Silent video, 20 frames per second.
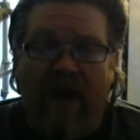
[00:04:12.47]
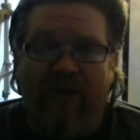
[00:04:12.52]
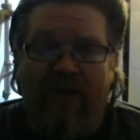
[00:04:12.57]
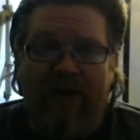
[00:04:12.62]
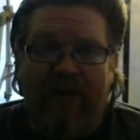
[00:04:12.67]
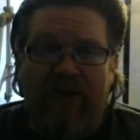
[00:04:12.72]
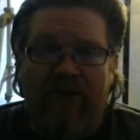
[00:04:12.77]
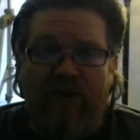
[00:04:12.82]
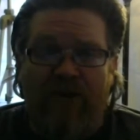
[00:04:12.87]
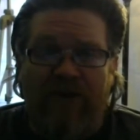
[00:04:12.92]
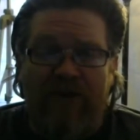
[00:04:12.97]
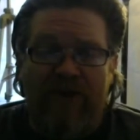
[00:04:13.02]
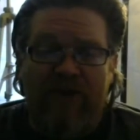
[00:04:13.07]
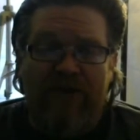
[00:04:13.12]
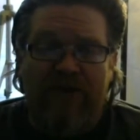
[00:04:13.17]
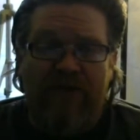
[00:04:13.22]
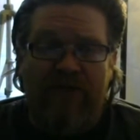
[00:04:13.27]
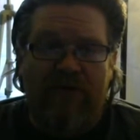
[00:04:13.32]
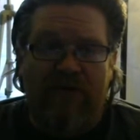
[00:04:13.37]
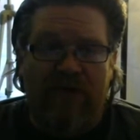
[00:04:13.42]
They took
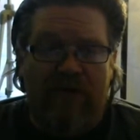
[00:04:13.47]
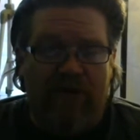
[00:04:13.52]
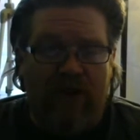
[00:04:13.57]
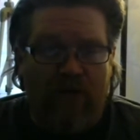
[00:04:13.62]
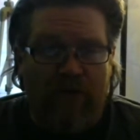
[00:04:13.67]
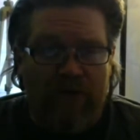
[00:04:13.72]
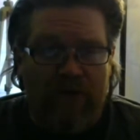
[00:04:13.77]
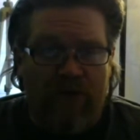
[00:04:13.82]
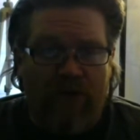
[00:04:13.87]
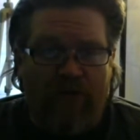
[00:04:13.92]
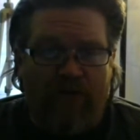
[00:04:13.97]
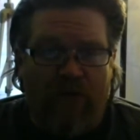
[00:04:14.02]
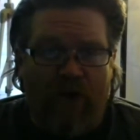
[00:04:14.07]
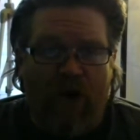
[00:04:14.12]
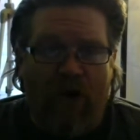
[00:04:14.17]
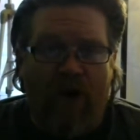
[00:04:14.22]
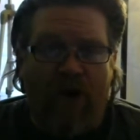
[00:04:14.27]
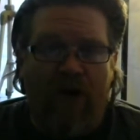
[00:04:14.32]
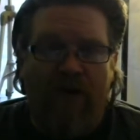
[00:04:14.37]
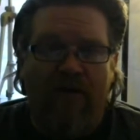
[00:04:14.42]
this a little bit too
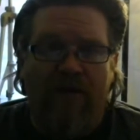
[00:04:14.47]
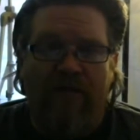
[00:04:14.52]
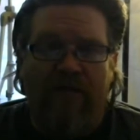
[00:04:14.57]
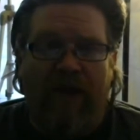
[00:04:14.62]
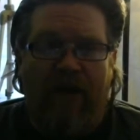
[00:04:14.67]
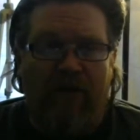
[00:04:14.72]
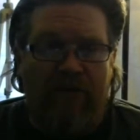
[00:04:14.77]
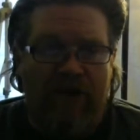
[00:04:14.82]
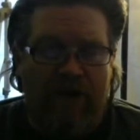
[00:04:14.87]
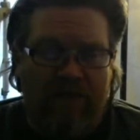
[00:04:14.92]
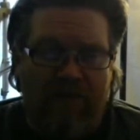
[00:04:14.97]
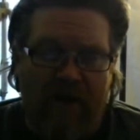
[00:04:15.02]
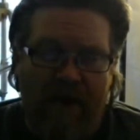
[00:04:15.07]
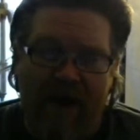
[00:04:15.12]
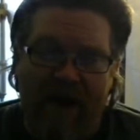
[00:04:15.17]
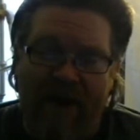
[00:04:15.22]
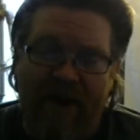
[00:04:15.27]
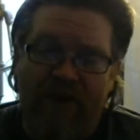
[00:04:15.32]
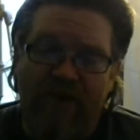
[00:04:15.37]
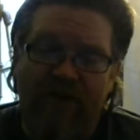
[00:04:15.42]
far. They were just
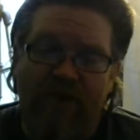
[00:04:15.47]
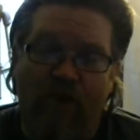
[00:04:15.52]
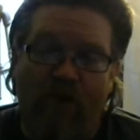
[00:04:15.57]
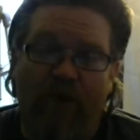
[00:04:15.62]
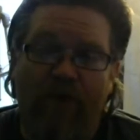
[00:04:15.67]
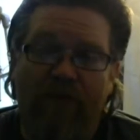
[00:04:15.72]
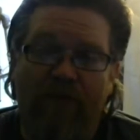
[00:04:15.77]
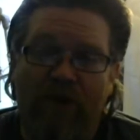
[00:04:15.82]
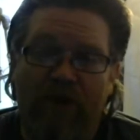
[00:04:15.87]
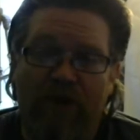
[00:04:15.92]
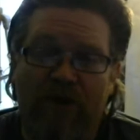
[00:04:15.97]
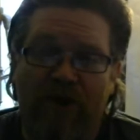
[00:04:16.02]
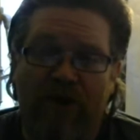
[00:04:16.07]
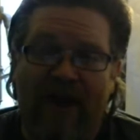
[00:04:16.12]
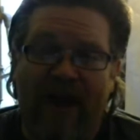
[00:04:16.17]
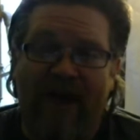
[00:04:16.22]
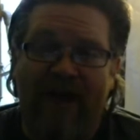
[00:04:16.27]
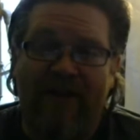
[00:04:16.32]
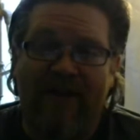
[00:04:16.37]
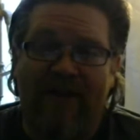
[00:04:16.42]
buying stolen
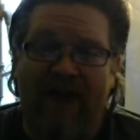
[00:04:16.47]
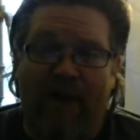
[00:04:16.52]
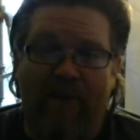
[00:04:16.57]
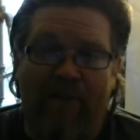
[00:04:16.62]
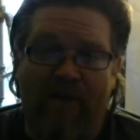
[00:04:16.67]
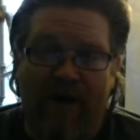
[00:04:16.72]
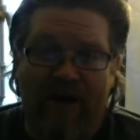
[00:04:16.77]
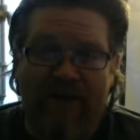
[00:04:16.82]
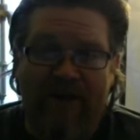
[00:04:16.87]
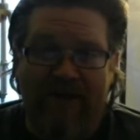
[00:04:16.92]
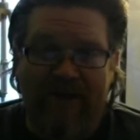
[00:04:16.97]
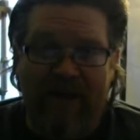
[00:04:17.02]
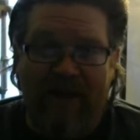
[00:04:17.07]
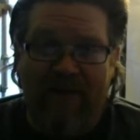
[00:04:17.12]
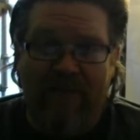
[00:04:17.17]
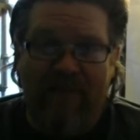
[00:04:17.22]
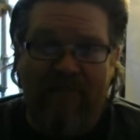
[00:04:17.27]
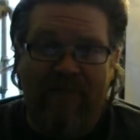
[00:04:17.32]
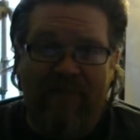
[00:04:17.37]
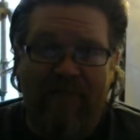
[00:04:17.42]
merchandise. I busted
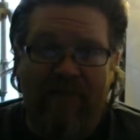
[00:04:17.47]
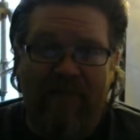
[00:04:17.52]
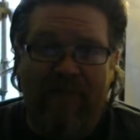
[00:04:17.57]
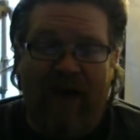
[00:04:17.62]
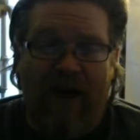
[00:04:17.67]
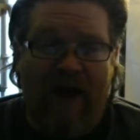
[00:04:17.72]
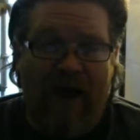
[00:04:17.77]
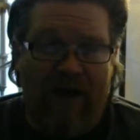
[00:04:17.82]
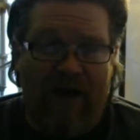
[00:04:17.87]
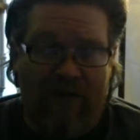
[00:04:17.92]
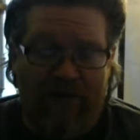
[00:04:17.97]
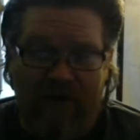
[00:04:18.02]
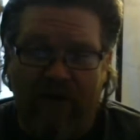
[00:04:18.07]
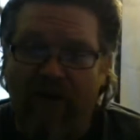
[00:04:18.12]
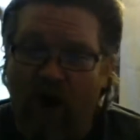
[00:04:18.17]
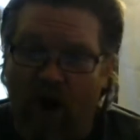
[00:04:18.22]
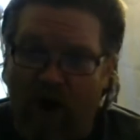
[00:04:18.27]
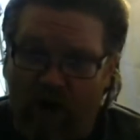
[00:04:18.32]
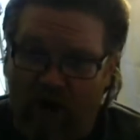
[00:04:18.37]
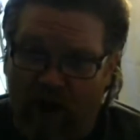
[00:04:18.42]
them out of the
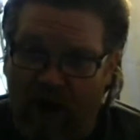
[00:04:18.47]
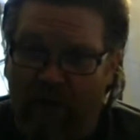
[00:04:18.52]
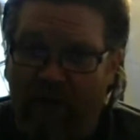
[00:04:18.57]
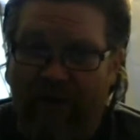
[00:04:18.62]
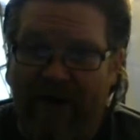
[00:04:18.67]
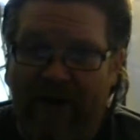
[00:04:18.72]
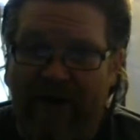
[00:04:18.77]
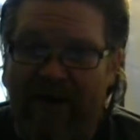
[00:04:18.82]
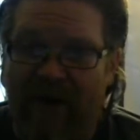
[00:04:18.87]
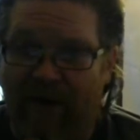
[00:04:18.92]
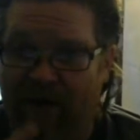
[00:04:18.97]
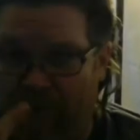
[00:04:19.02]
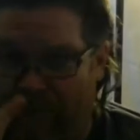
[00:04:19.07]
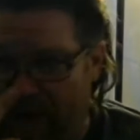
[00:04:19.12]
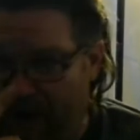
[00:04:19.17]
card companies, out the